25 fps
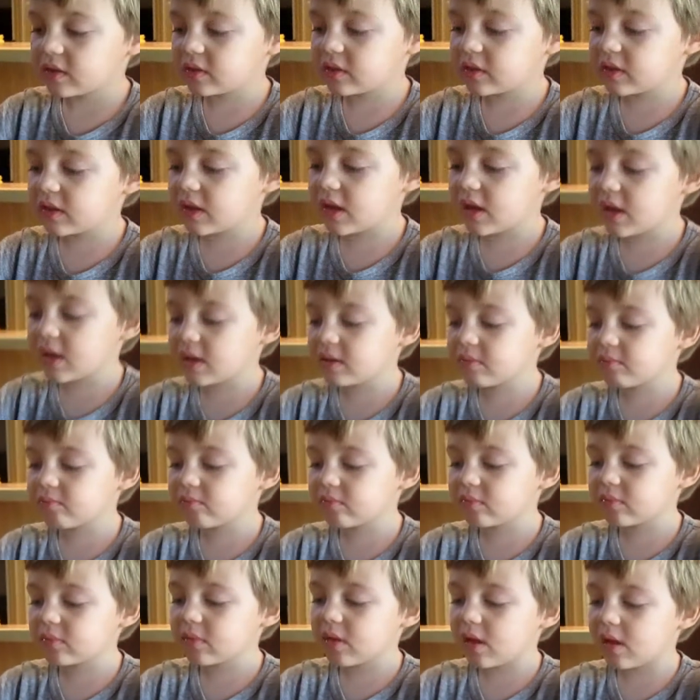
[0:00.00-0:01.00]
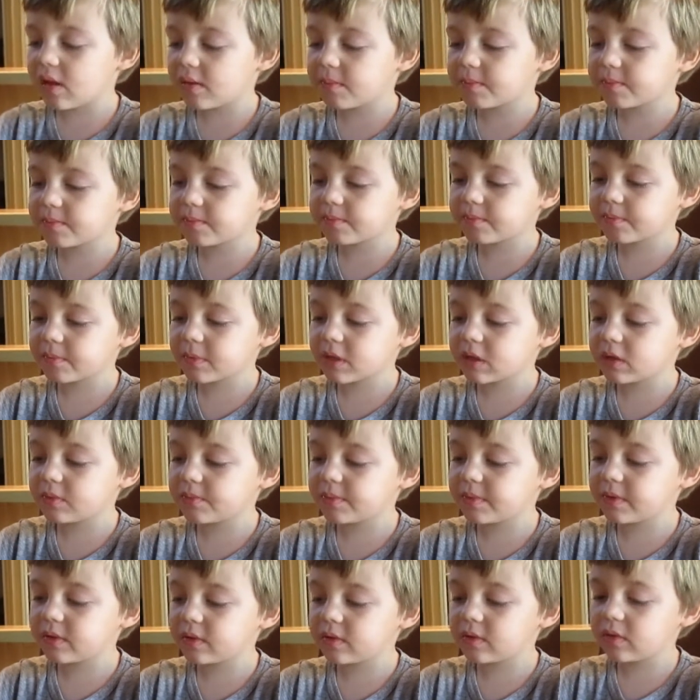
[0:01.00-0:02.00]
same um, it'll
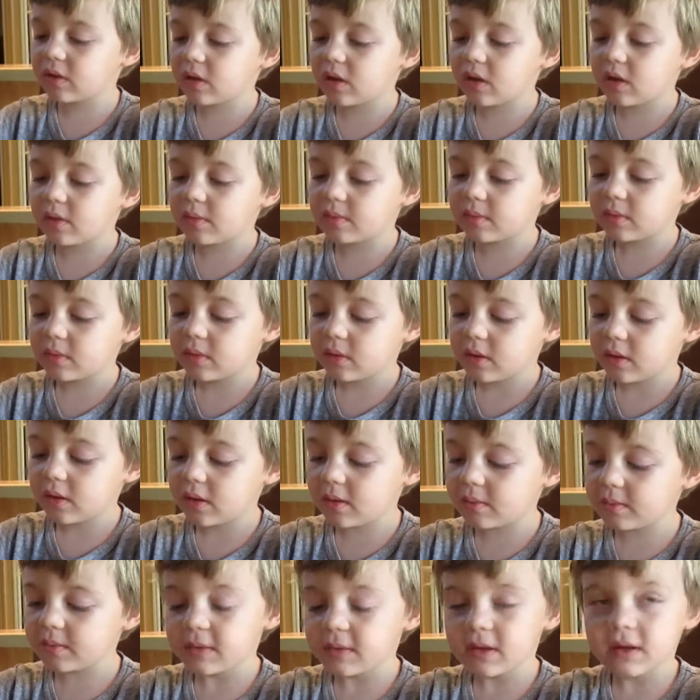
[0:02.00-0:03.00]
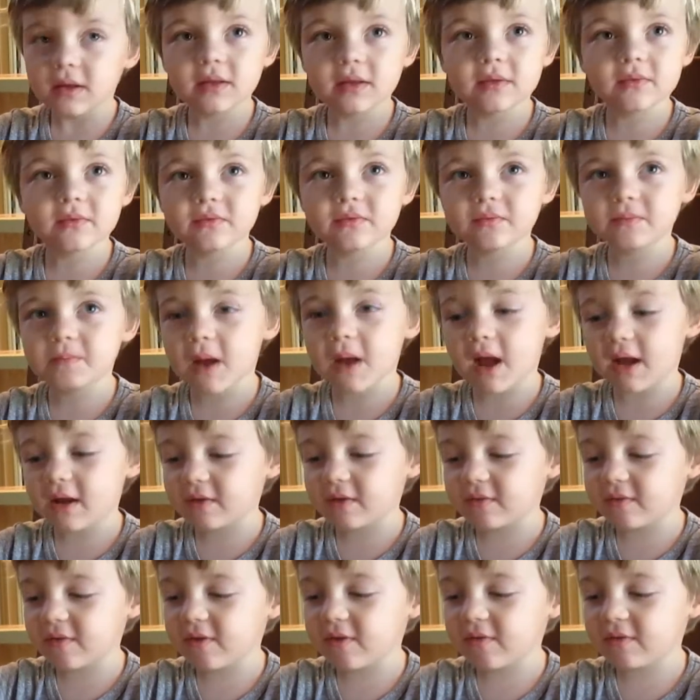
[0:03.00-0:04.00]
be um, um
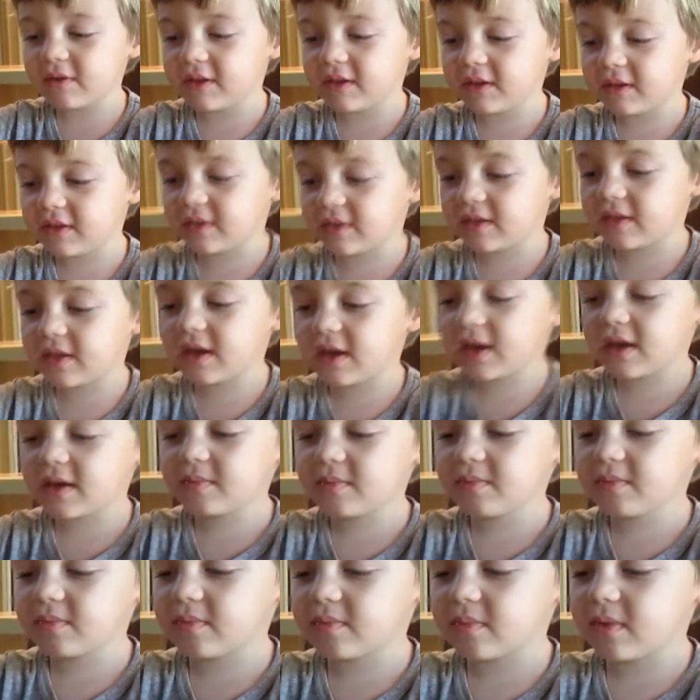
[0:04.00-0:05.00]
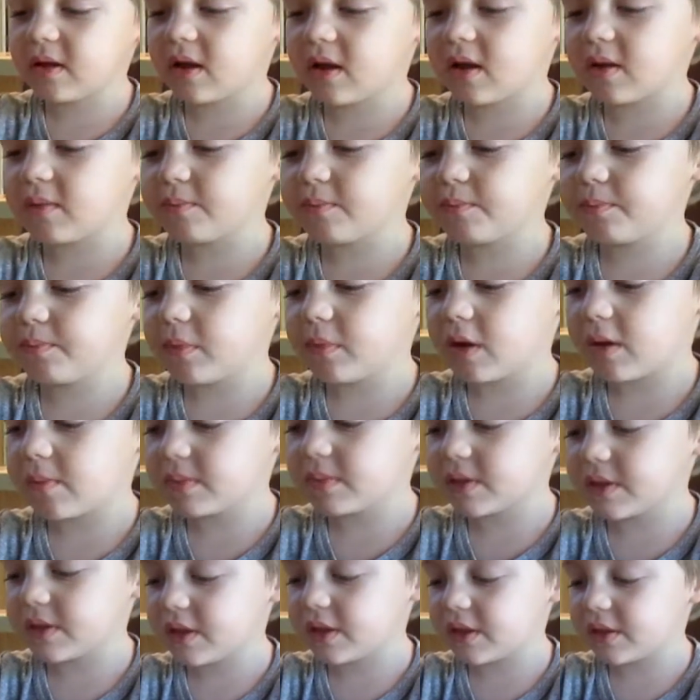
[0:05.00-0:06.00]
macaroni, same um
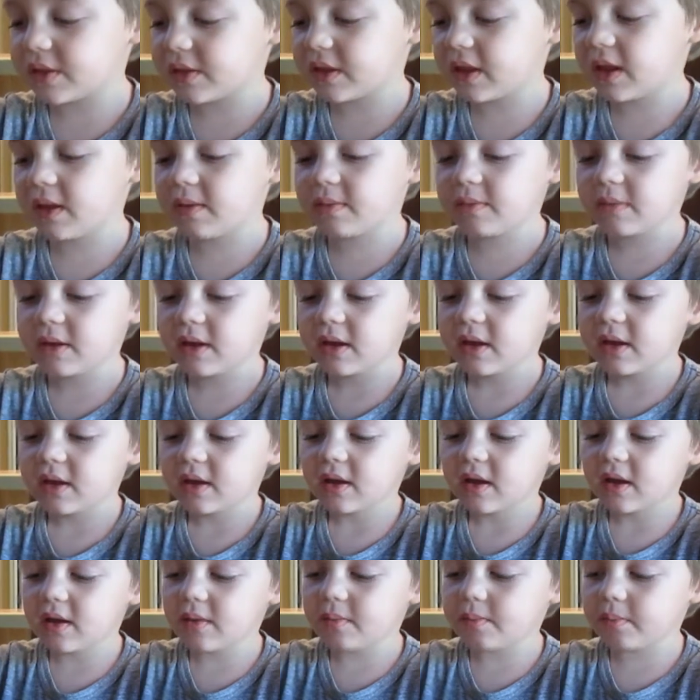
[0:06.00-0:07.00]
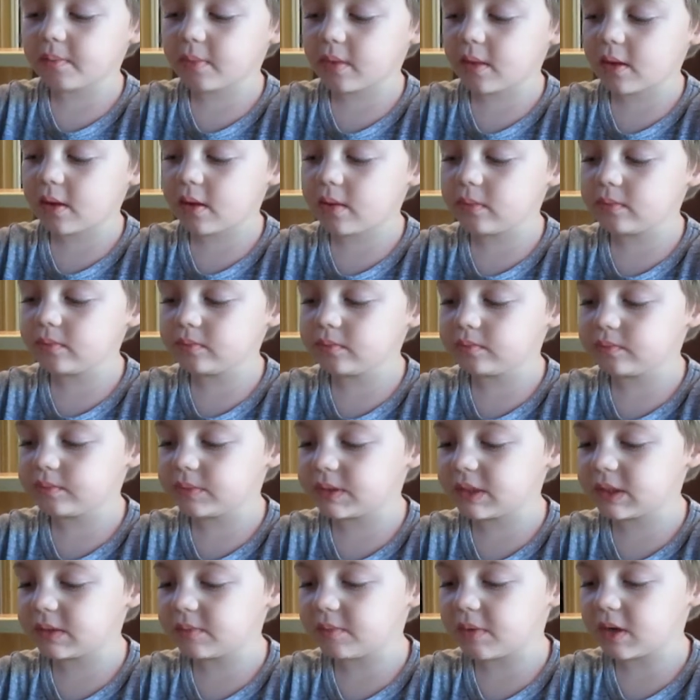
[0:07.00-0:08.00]
hummus, and same um um
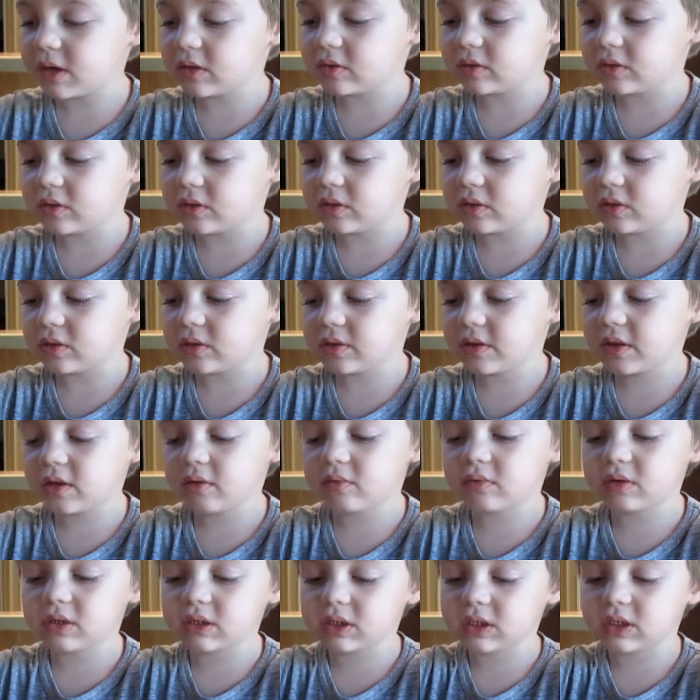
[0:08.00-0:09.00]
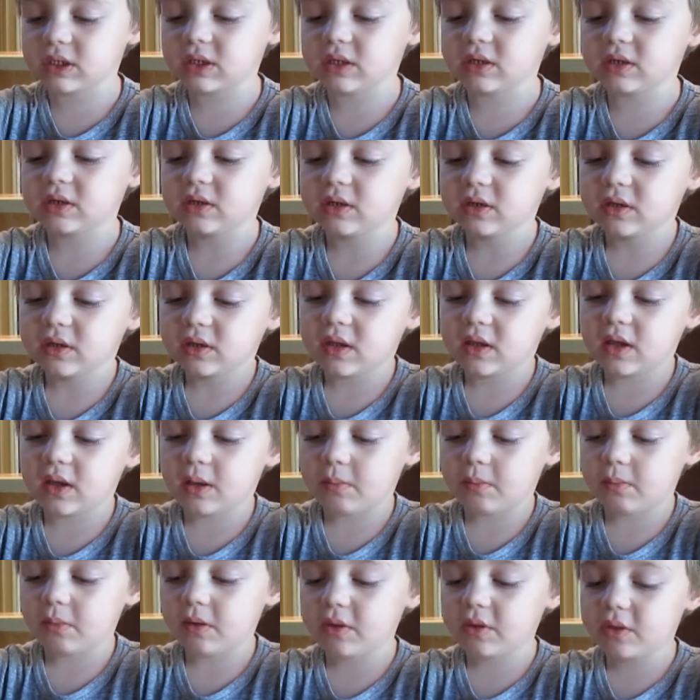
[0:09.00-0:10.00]
peanut butter sandwich, and
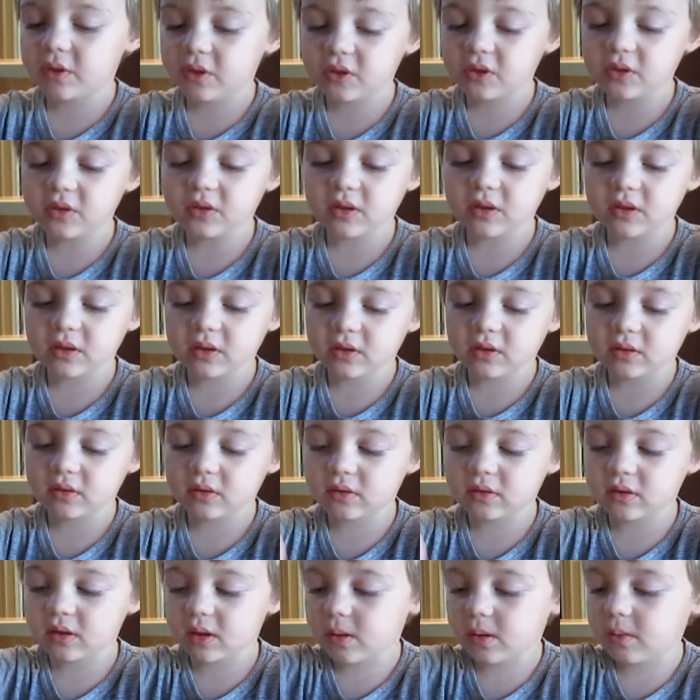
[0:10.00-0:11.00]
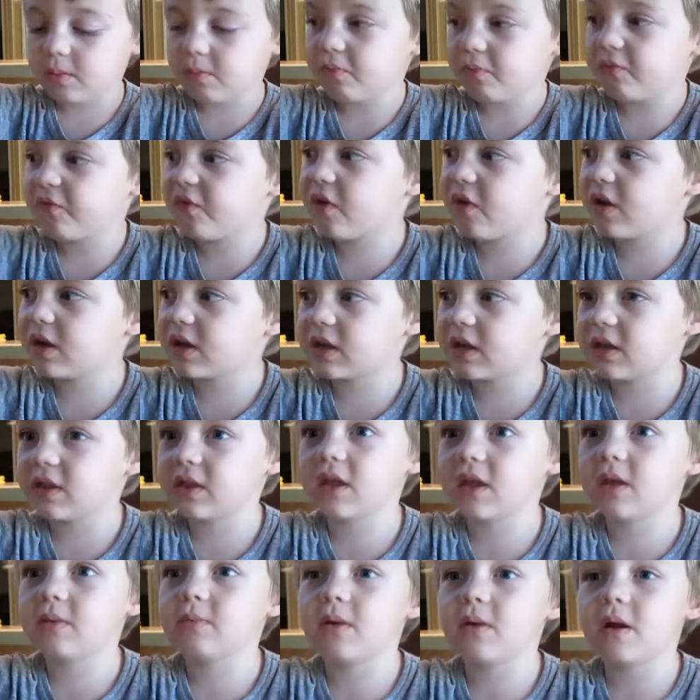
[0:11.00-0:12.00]
same breakfast, and same pork, and
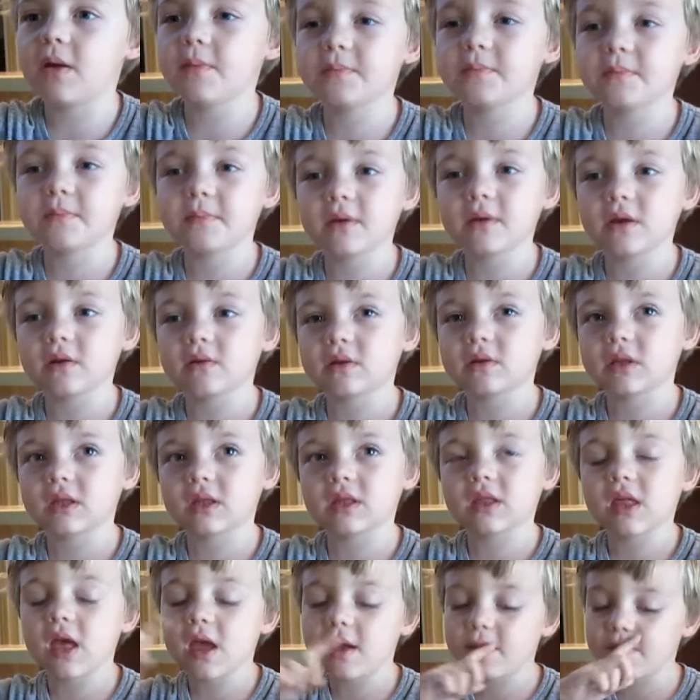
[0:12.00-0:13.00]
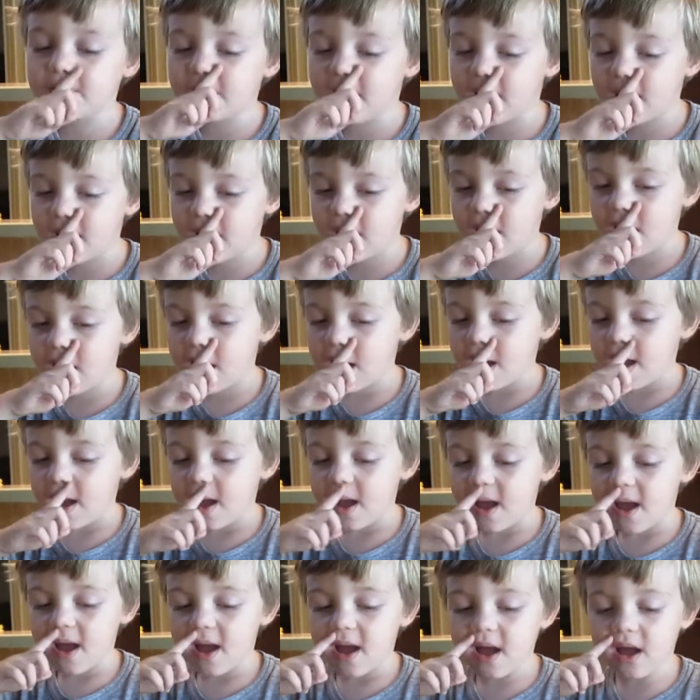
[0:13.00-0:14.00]
same um milk, and same
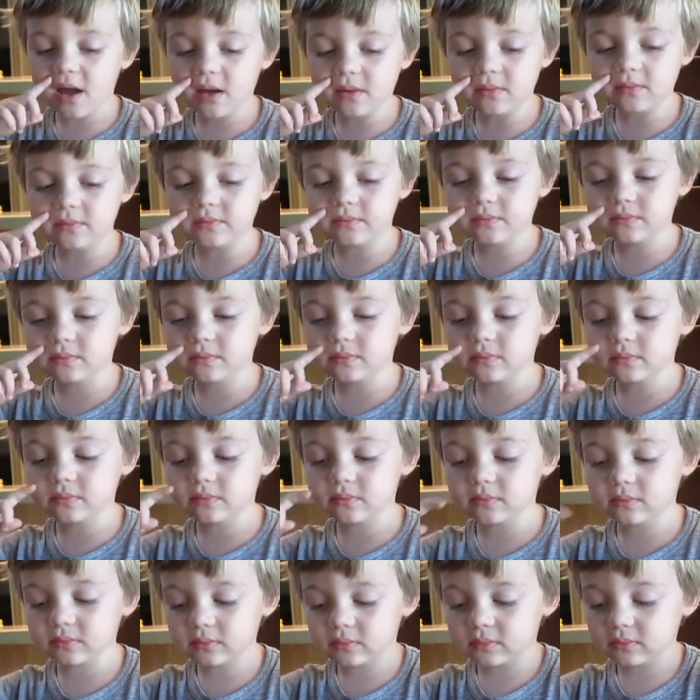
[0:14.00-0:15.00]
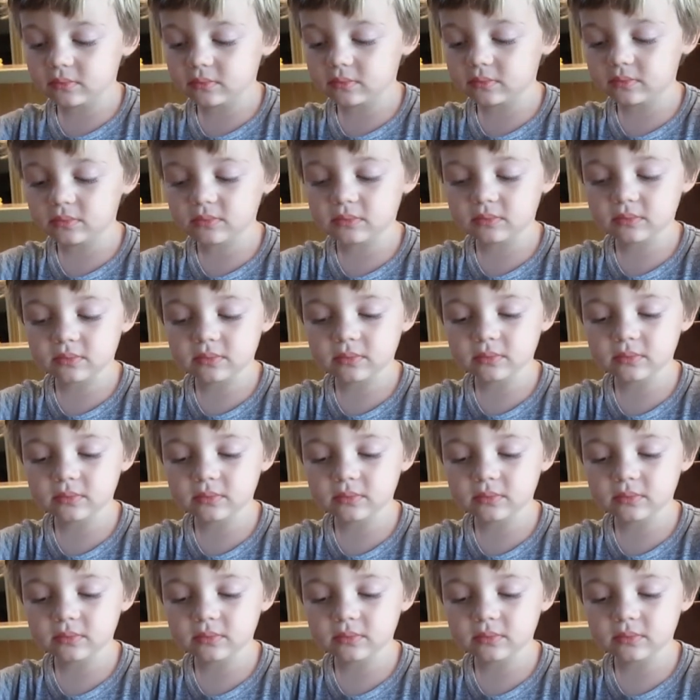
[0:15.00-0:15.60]
um